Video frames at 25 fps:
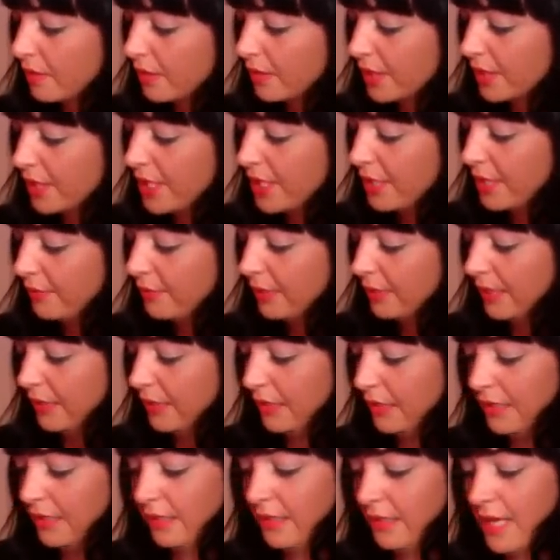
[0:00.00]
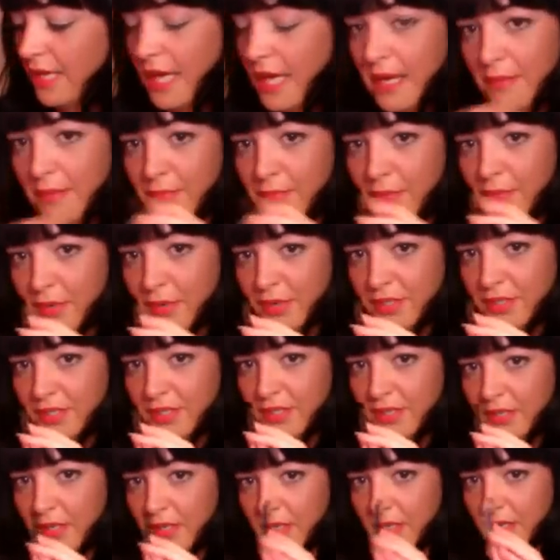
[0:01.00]
Cute little
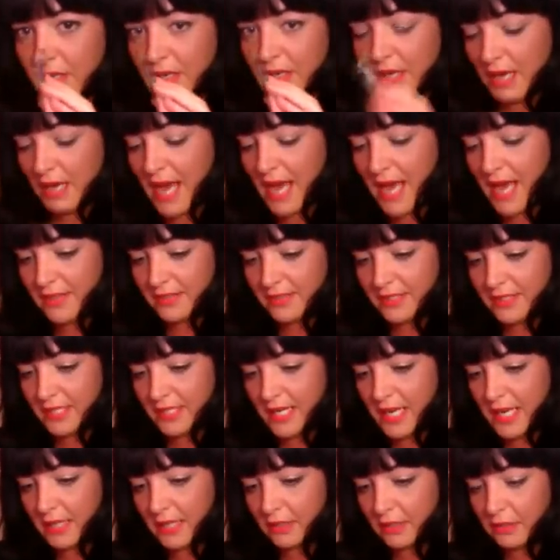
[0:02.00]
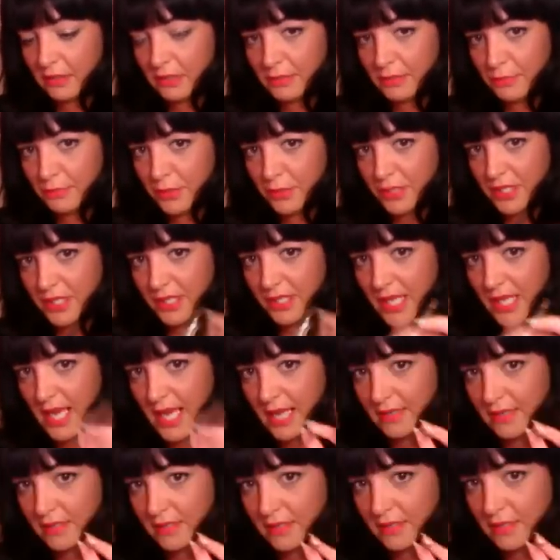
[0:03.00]
brush and an angled brush at the
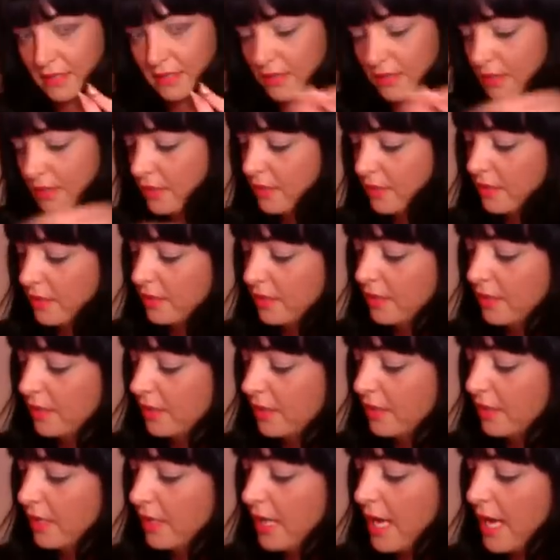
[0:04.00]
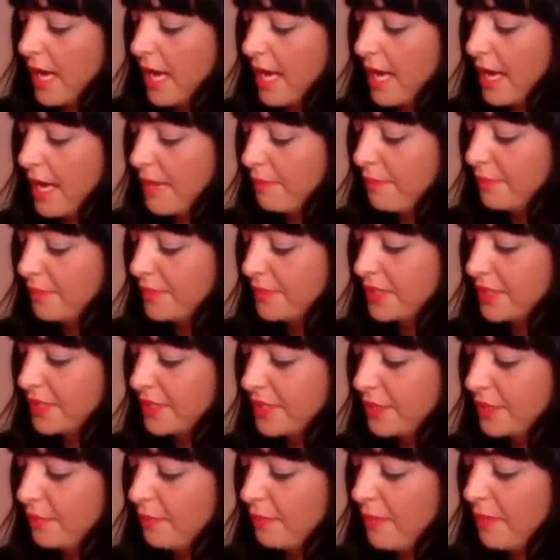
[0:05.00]
end to
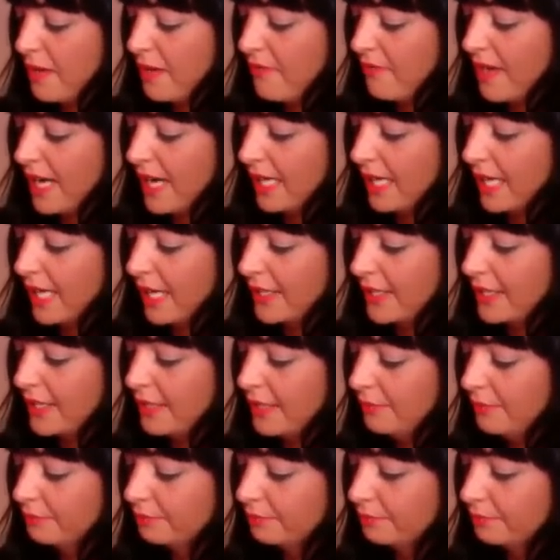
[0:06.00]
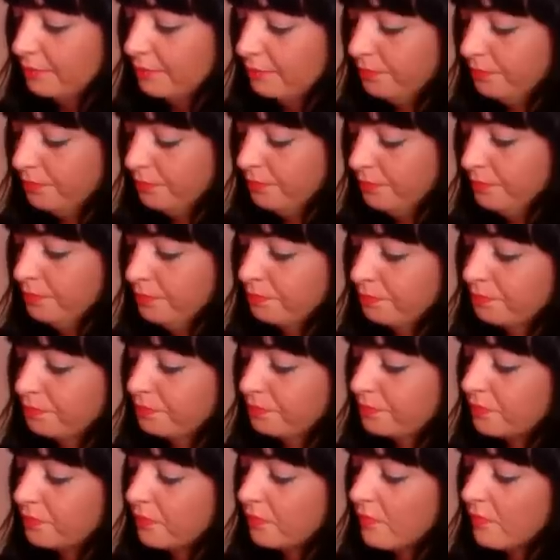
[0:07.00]
do a bit of eyeliner.
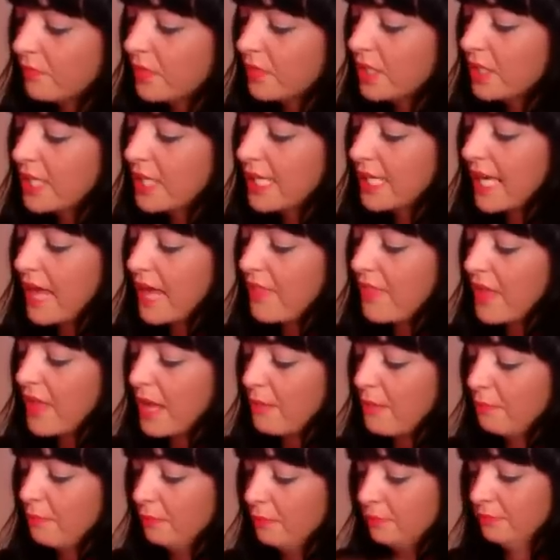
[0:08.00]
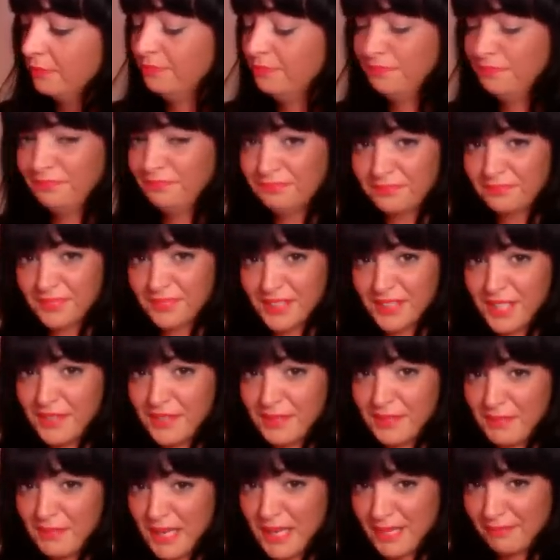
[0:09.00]
You get the
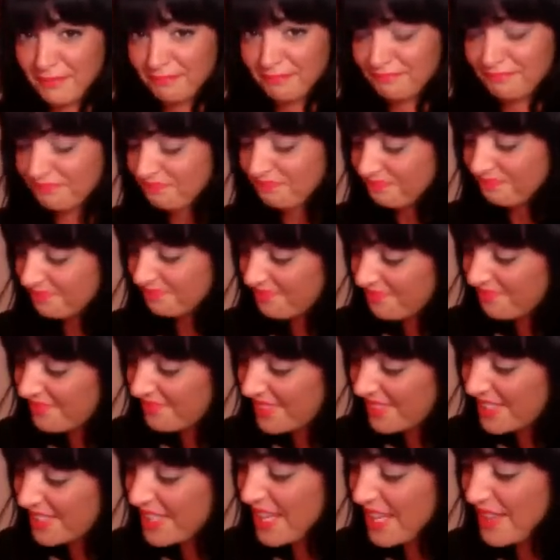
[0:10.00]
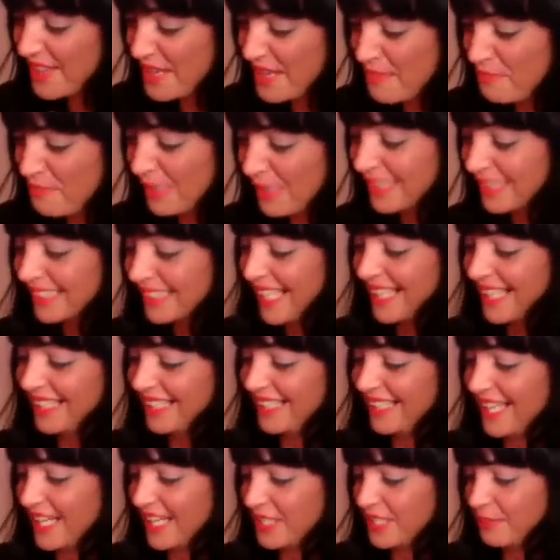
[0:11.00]
excuse me, you get the Bad Gal
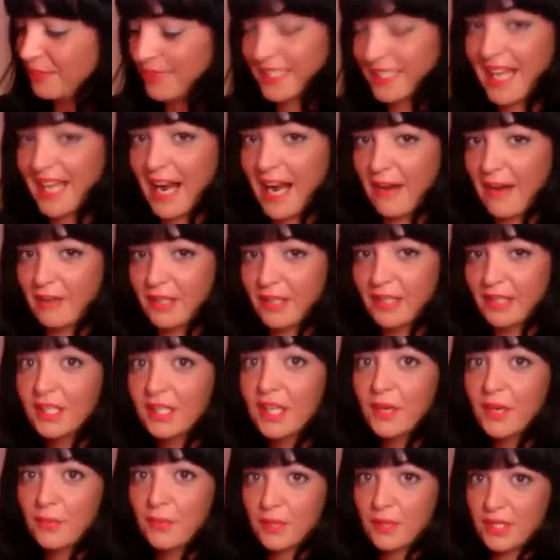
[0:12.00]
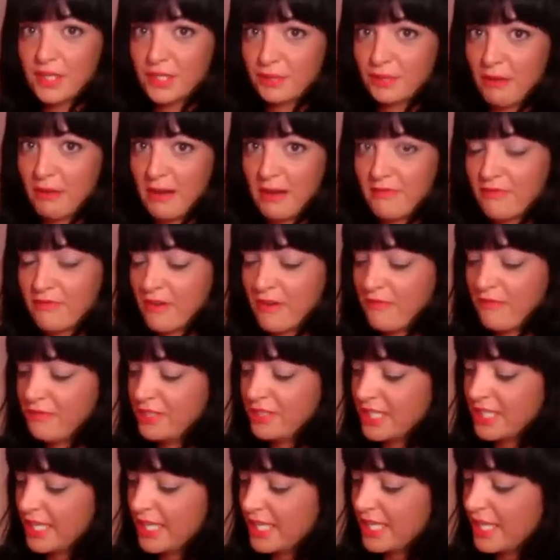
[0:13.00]
Lash Mascara, which is great for
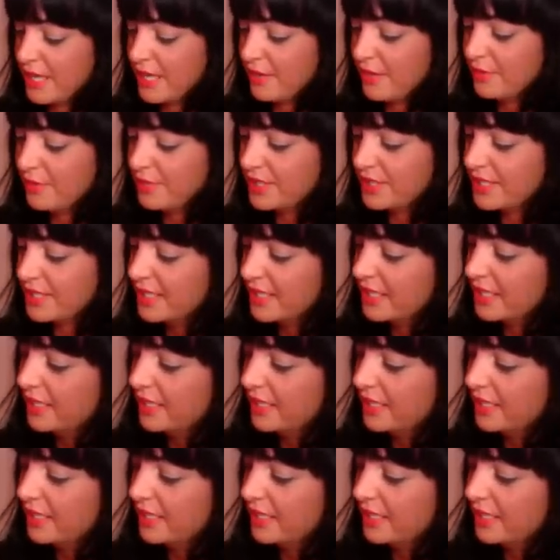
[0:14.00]
everyday use.